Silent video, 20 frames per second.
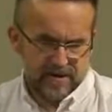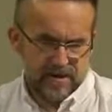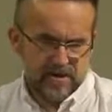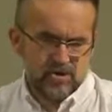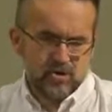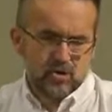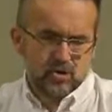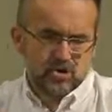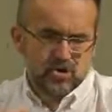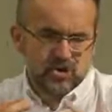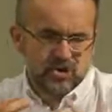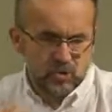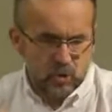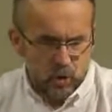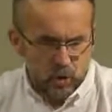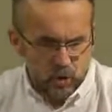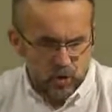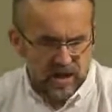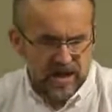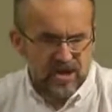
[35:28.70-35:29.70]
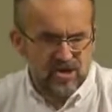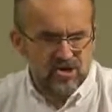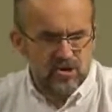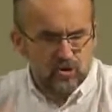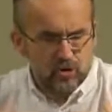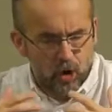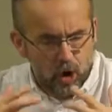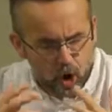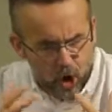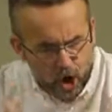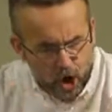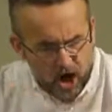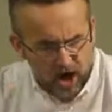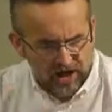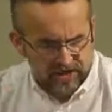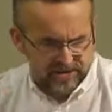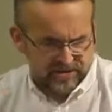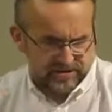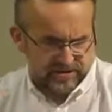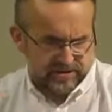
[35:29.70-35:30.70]
in your soul, in your
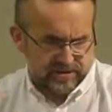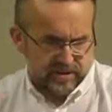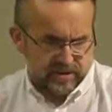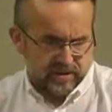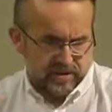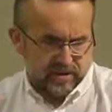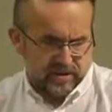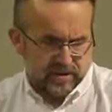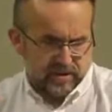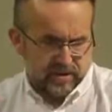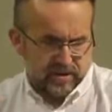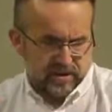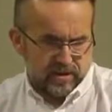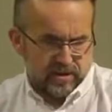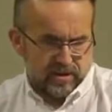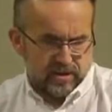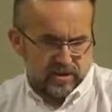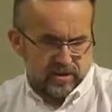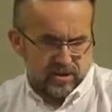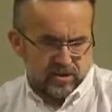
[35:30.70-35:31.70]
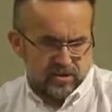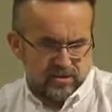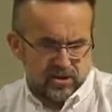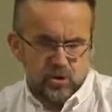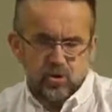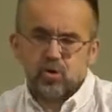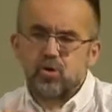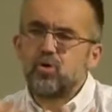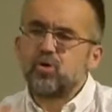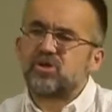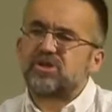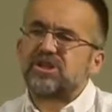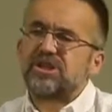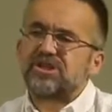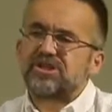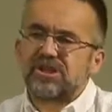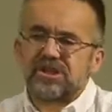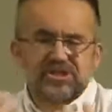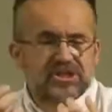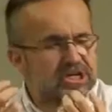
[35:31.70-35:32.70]
heart, to who
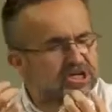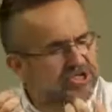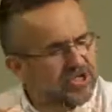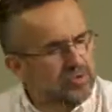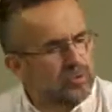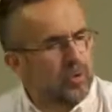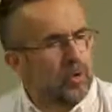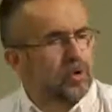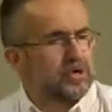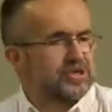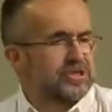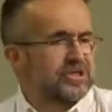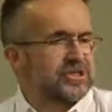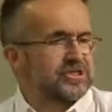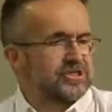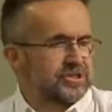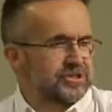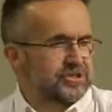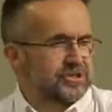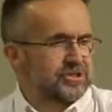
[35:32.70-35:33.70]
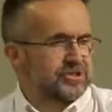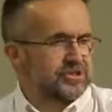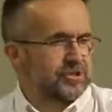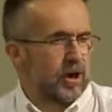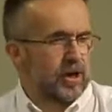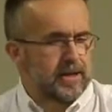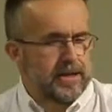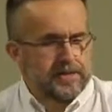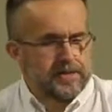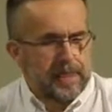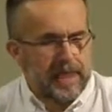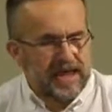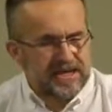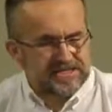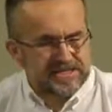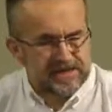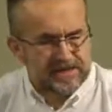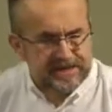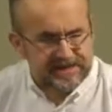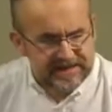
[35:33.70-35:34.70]
Jesus is and what Jesus has done?
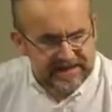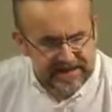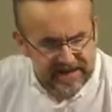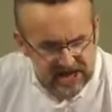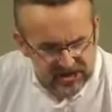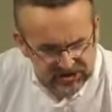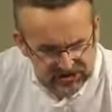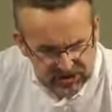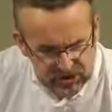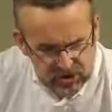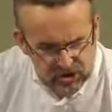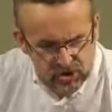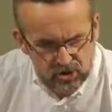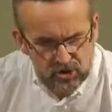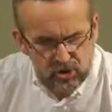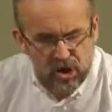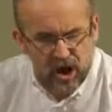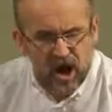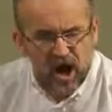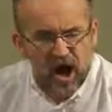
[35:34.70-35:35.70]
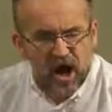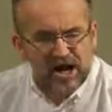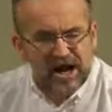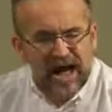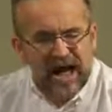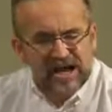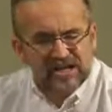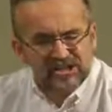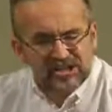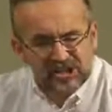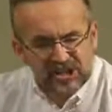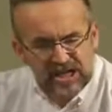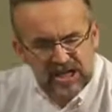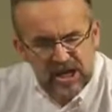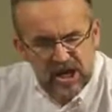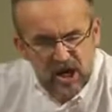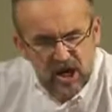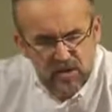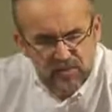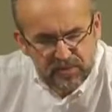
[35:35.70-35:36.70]
Is it the case that you are
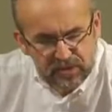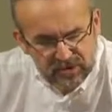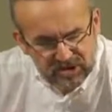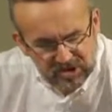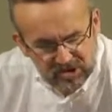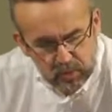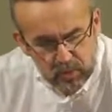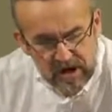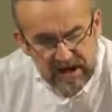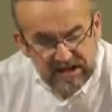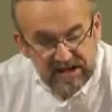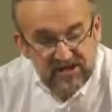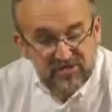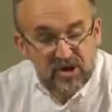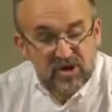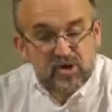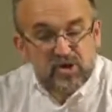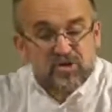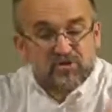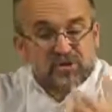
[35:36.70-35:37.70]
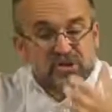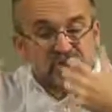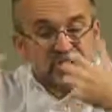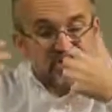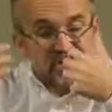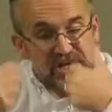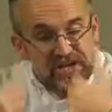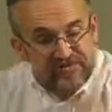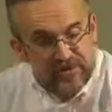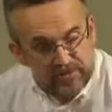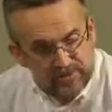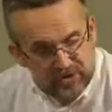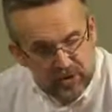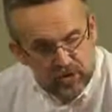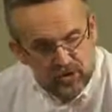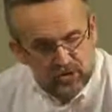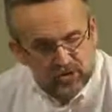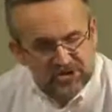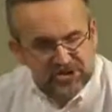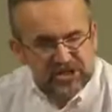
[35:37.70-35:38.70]
actually persuaded that you receive Him
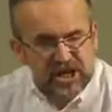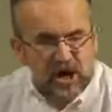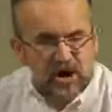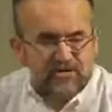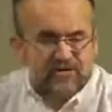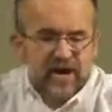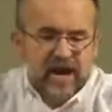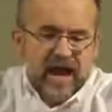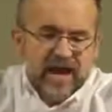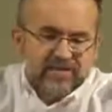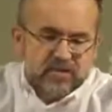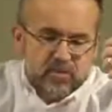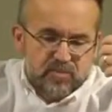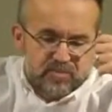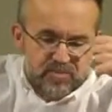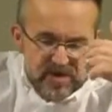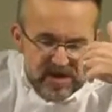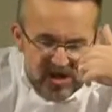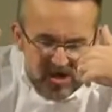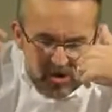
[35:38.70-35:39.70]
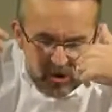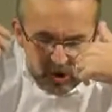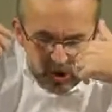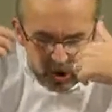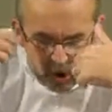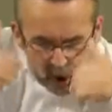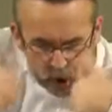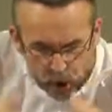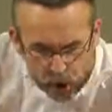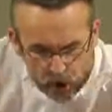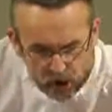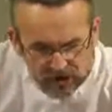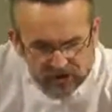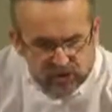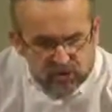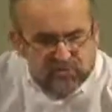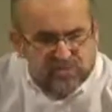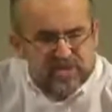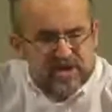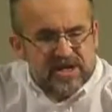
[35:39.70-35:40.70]
to yourself to be your
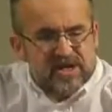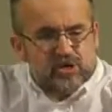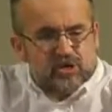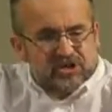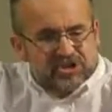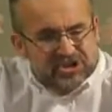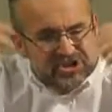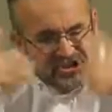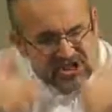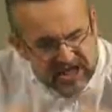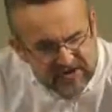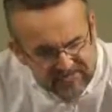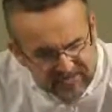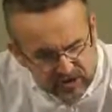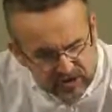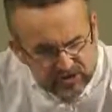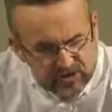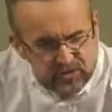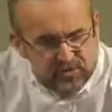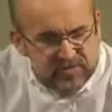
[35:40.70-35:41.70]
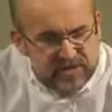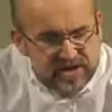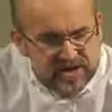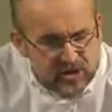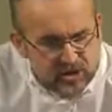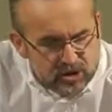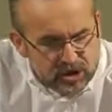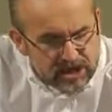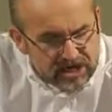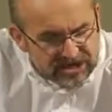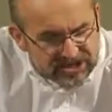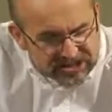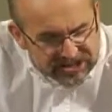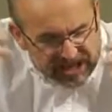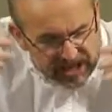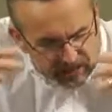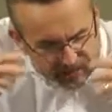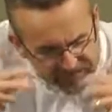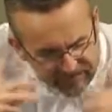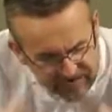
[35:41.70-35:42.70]
Lord, to be your Savior, to be your
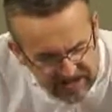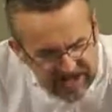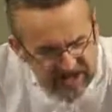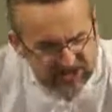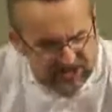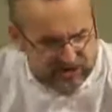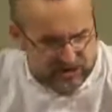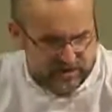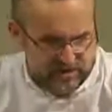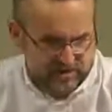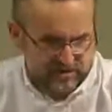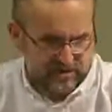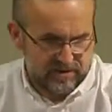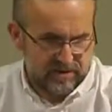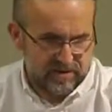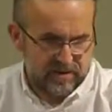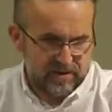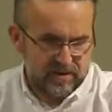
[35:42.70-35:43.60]
salvation?